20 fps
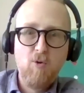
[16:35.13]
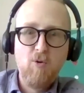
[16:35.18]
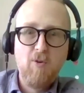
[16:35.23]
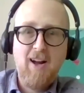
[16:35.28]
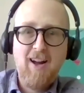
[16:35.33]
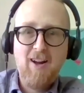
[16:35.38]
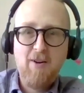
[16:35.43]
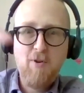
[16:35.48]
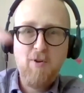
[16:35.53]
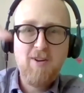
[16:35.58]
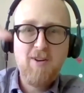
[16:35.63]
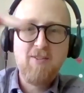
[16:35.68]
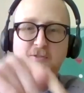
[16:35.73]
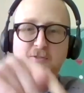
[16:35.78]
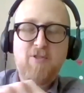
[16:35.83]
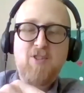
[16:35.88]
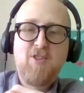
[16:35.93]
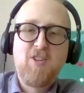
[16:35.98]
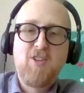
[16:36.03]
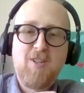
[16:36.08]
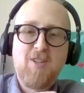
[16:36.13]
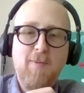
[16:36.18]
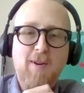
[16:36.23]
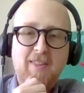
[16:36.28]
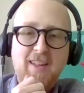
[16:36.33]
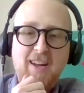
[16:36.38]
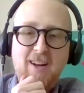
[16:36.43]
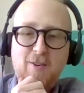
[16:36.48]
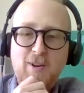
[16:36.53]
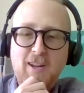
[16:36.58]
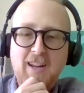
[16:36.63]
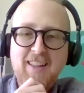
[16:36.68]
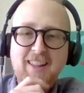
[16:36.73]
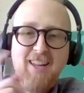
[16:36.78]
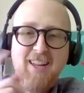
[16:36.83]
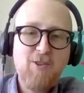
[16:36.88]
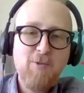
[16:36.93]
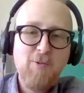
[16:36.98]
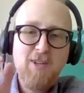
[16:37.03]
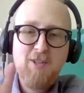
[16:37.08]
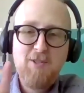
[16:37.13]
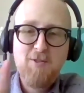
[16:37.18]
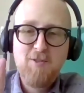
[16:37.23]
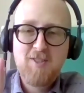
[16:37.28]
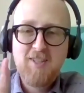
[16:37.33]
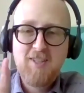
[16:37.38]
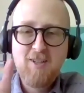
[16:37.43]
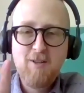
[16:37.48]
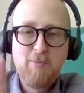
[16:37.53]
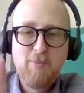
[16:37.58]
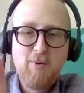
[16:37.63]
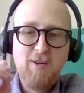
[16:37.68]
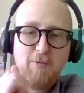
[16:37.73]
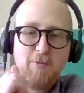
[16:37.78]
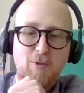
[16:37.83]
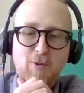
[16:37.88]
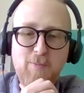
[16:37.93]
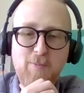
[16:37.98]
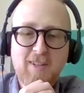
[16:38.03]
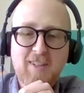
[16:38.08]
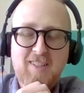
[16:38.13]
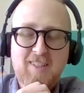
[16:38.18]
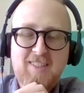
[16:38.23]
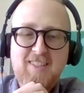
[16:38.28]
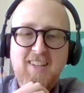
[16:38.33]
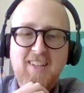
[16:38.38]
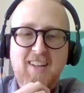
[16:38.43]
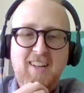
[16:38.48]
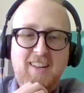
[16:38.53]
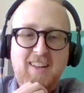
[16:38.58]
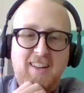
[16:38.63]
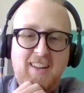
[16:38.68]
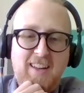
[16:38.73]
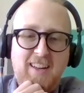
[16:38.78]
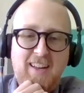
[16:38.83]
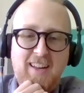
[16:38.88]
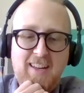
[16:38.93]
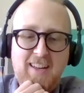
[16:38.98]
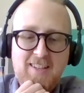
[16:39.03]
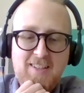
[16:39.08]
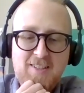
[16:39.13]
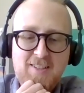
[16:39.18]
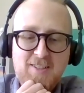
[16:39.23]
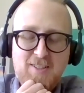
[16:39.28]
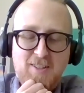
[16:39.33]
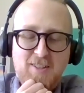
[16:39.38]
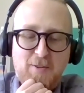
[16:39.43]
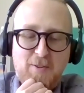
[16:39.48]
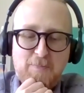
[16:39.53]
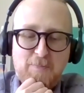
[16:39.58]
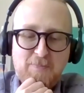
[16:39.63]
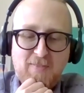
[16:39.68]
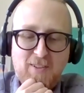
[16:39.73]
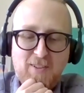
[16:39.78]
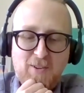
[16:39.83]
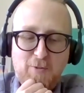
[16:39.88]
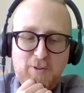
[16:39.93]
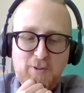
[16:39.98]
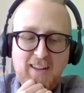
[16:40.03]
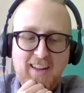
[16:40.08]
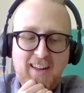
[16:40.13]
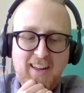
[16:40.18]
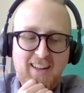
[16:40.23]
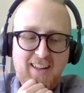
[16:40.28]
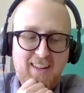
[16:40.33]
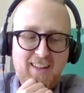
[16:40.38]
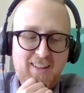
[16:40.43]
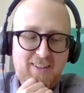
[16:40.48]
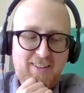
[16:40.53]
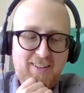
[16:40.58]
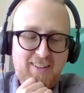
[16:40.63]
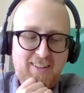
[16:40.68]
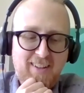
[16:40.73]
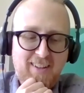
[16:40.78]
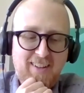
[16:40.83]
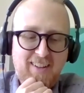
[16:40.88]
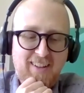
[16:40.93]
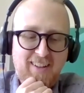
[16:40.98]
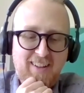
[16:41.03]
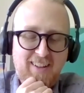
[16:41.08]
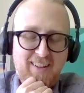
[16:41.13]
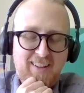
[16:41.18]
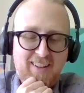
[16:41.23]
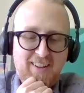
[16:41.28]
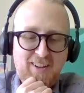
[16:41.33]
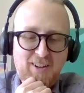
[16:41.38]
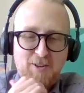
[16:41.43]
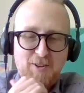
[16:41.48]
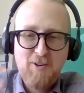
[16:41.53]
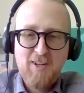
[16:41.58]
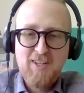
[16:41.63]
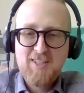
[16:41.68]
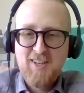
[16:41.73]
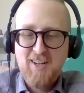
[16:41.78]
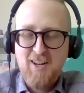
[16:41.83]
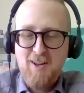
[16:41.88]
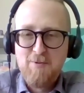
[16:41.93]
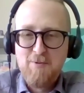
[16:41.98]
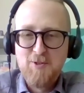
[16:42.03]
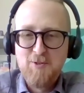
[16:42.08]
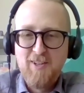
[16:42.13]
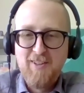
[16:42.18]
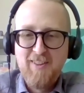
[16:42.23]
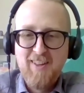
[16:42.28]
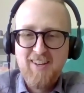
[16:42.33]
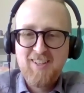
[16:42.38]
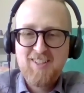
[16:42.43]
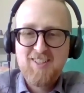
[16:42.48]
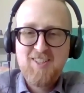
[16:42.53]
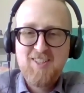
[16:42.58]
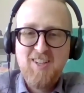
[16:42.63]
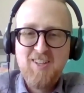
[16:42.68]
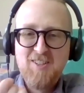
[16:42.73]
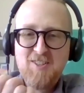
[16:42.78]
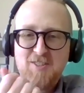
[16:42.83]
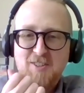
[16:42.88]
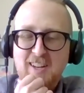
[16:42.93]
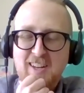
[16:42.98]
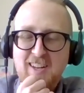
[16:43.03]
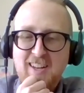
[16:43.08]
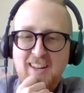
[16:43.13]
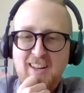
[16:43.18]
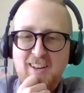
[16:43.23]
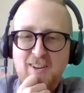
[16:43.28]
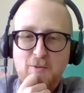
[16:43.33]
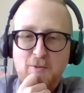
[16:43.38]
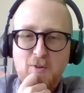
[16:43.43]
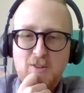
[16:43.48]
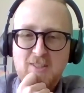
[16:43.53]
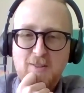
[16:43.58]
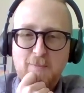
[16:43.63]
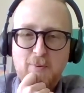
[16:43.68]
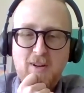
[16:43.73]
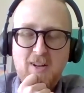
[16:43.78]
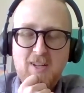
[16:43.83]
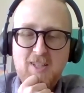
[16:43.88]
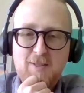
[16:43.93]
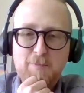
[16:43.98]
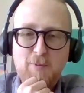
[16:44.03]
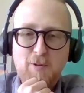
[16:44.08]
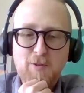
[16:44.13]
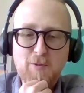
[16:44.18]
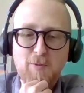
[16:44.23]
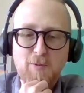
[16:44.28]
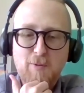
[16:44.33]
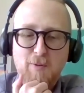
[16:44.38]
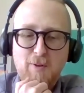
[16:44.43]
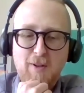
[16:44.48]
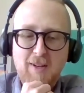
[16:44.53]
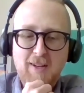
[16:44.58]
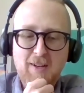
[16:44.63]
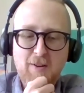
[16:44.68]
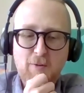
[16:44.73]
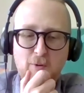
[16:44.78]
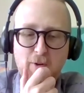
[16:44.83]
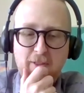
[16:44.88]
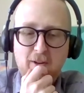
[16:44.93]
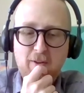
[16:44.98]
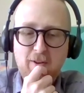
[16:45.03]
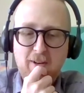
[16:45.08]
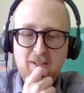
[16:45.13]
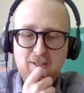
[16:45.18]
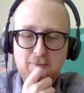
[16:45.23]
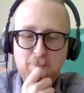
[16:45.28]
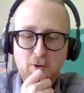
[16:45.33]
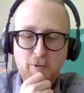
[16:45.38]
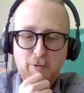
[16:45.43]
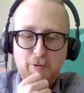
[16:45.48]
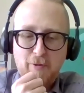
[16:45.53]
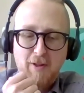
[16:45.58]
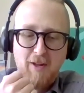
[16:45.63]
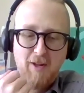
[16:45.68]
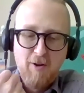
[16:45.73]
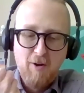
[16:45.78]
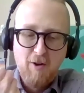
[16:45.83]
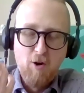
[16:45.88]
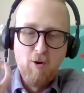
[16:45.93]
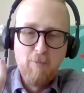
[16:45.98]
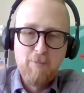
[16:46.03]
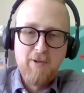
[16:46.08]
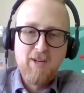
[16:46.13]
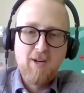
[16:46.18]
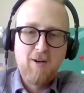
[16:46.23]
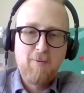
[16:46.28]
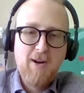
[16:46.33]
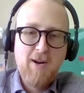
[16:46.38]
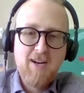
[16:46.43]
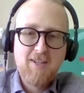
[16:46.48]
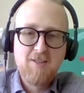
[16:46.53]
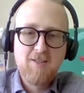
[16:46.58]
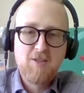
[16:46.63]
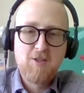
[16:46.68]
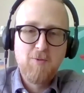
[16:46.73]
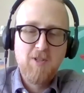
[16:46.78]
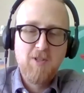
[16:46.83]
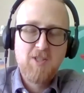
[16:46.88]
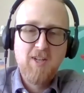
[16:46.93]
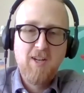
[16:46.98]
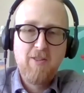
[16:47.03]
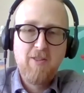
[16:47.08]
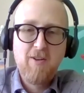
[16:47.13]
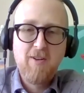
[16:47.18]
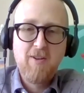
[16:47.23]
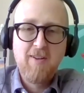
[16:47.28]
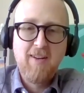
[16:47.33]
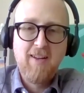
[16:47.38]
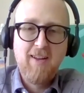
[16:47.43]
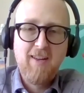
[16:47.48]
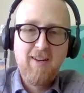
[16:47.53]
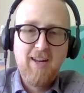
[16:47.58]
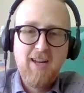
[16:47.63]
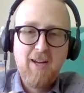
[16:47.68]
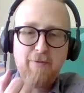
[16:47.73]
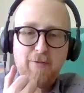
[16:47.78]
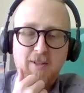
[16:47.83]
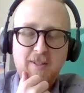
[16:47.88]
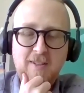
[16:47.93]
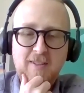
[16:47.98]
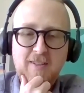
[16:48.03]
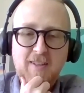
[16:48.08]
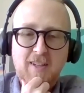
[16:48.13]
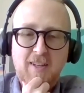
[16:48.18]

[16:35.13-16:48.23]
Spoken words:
I want to structure mine that way. I like the way you do single point rubrics. And we had a great time doing that exchange, right? And it wasn't possible without us both opening our practice to each other and having